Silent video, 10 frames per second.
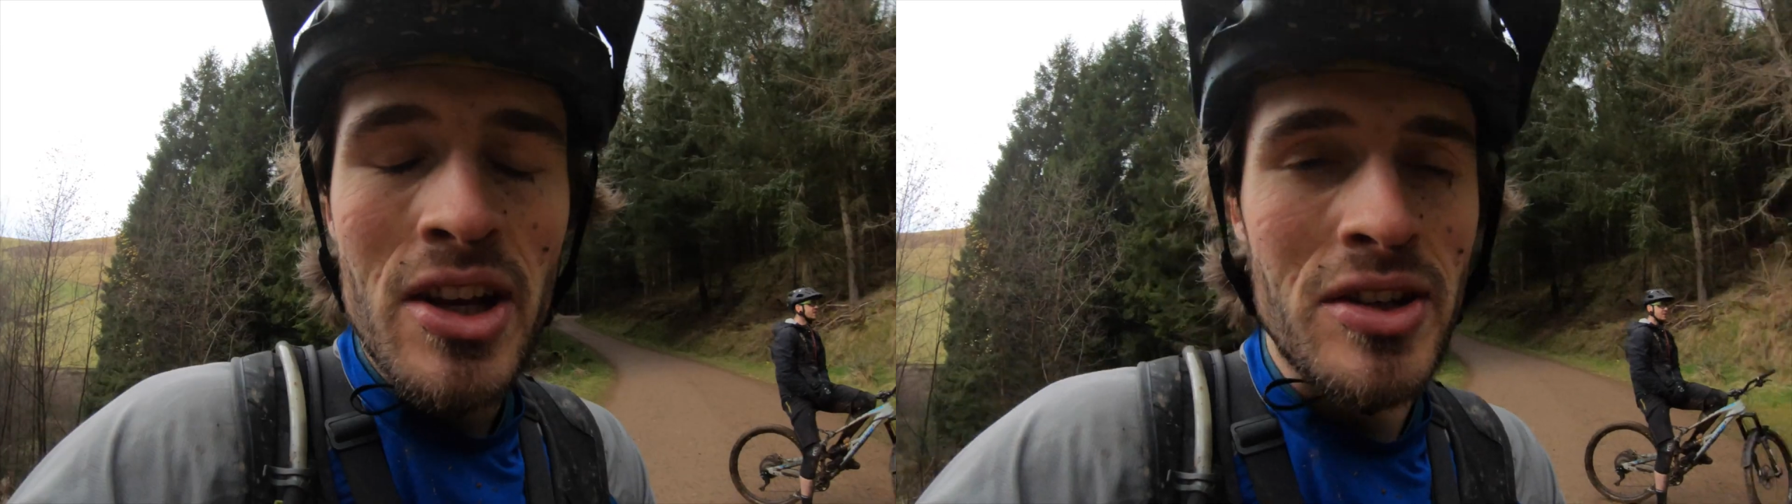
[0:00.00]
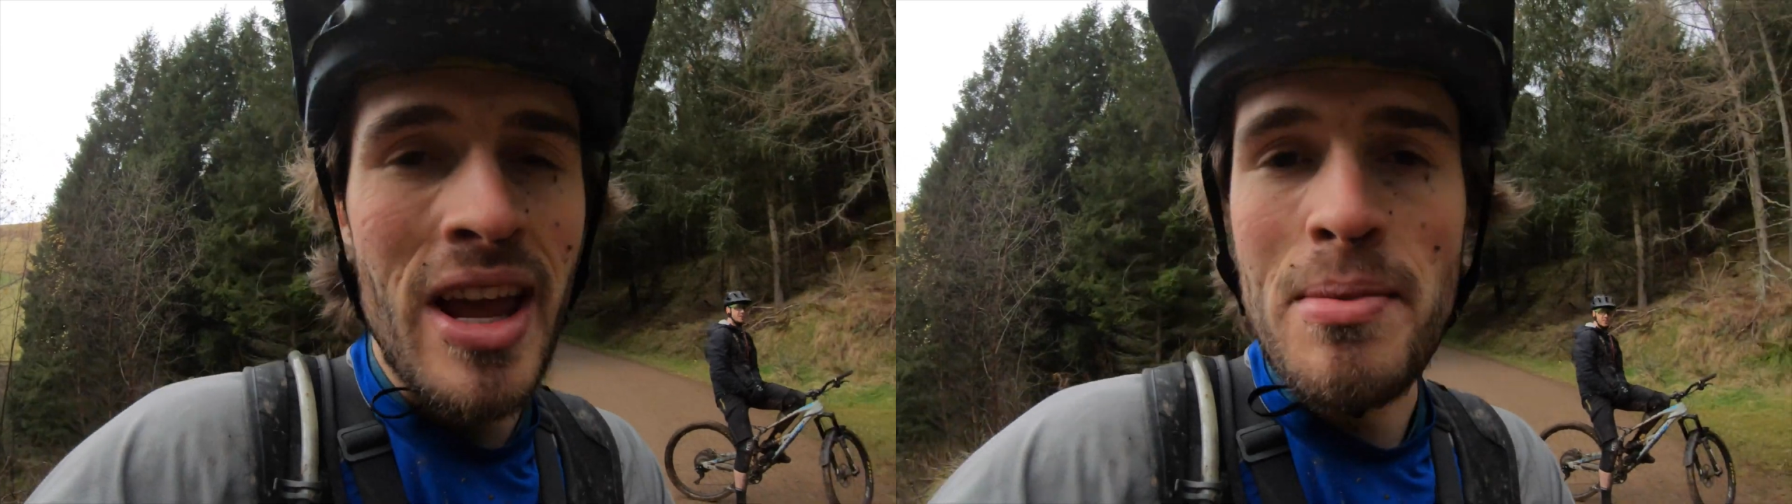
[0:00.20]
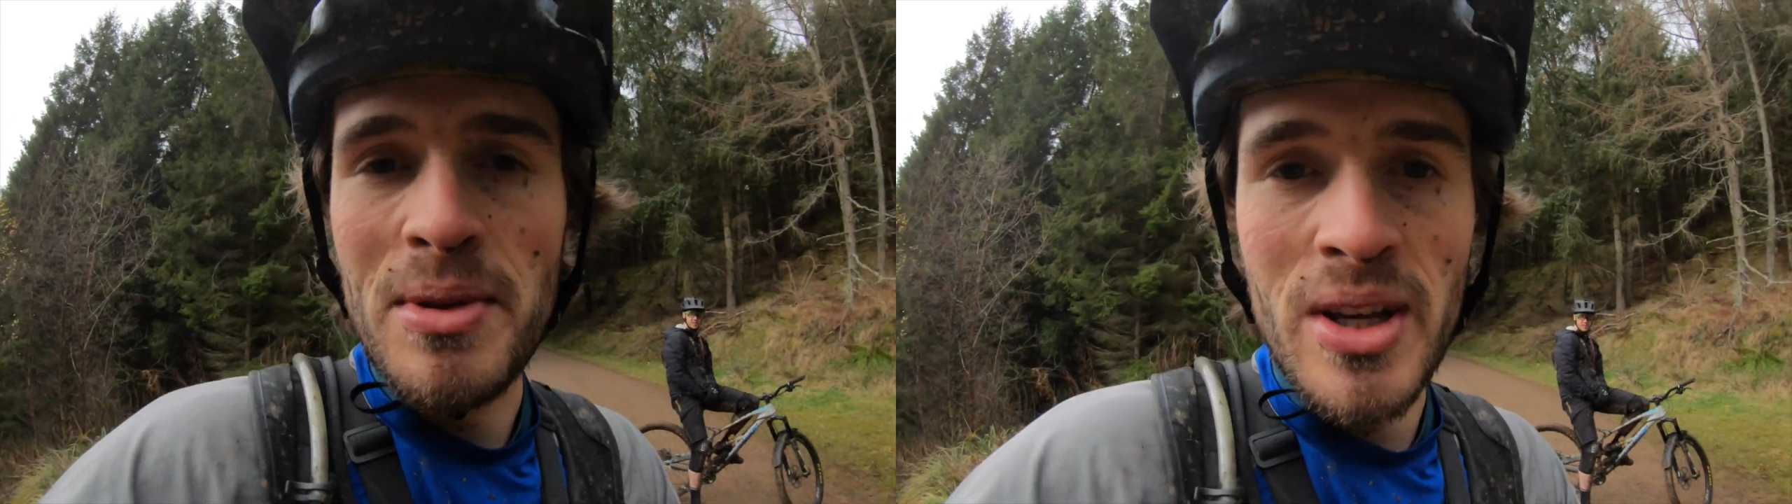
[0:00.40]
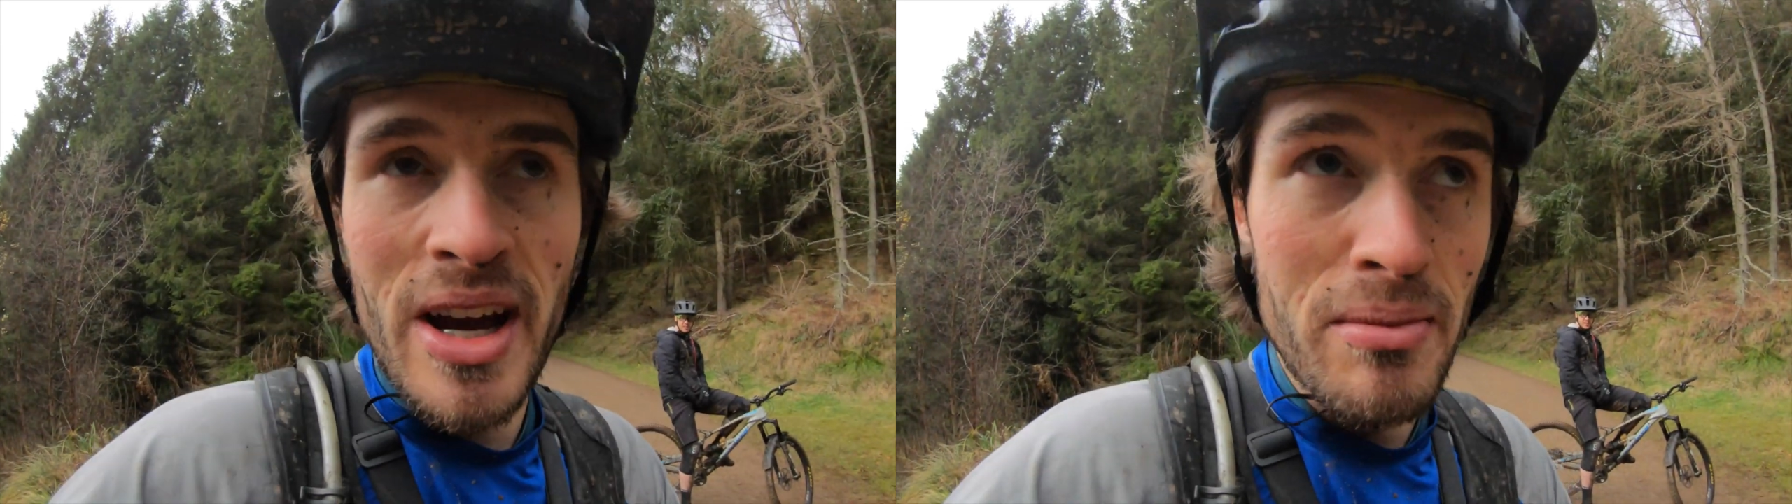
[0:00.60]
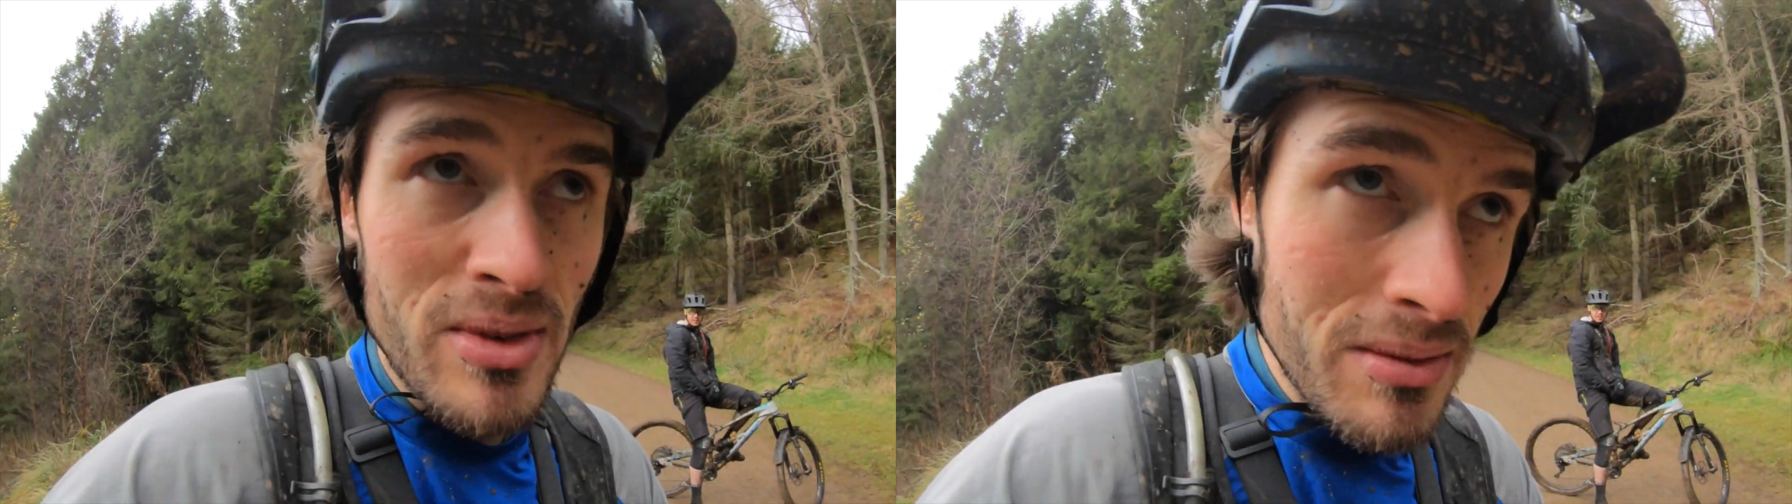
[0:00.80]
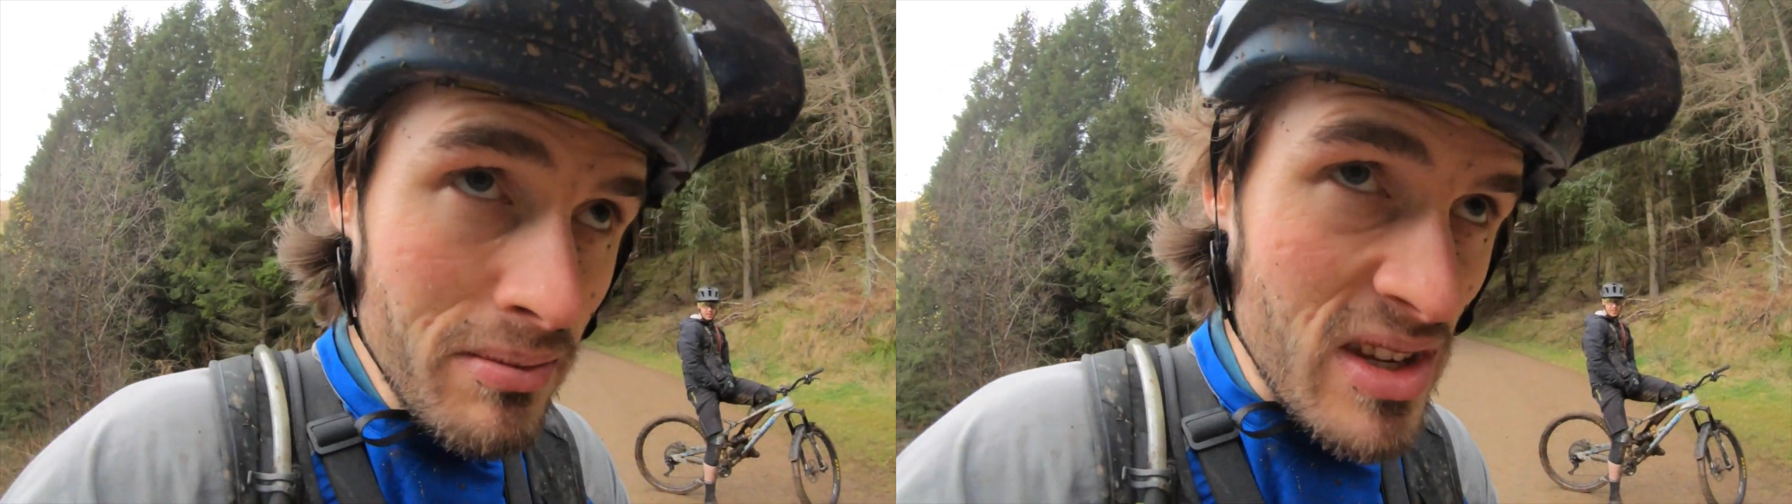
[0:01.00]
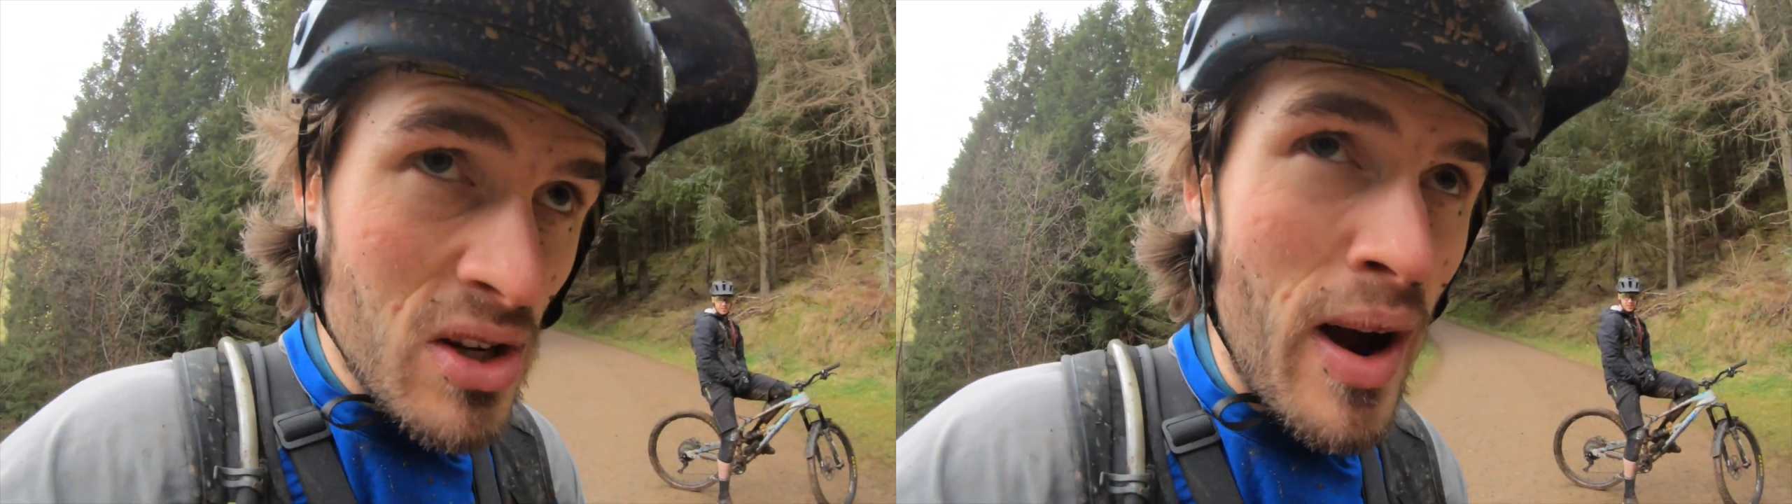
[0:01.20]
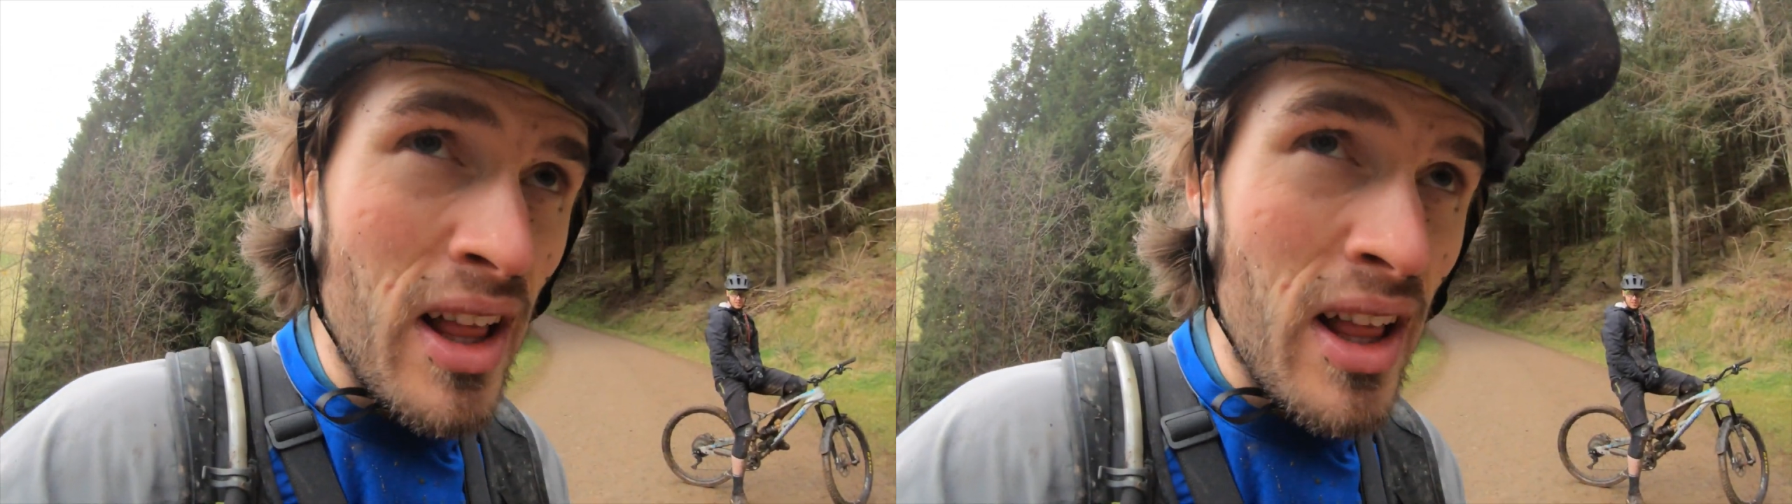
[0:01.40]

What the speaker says: Just heaps of turns. There's quite a